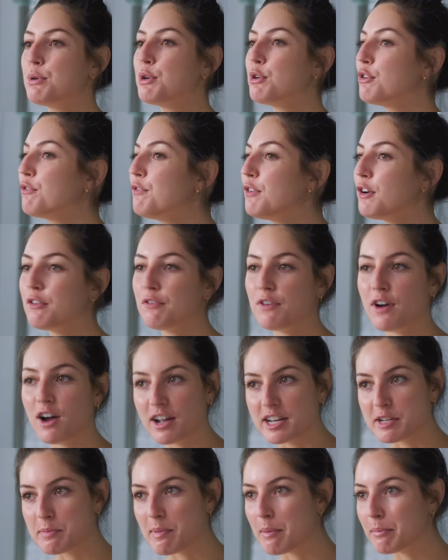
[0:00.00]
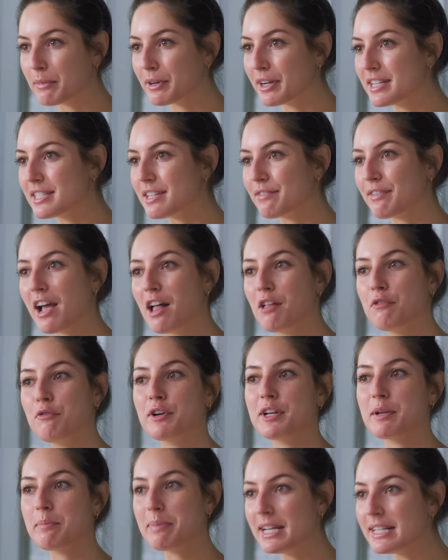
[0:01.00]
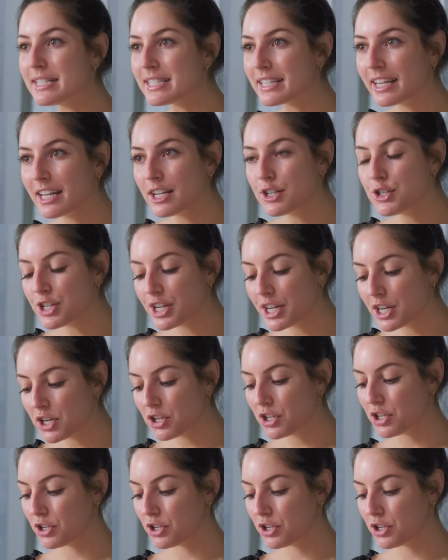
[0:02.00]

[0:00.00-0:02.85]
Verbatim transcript: beautiful, fond memories of California Pizza Kitchen,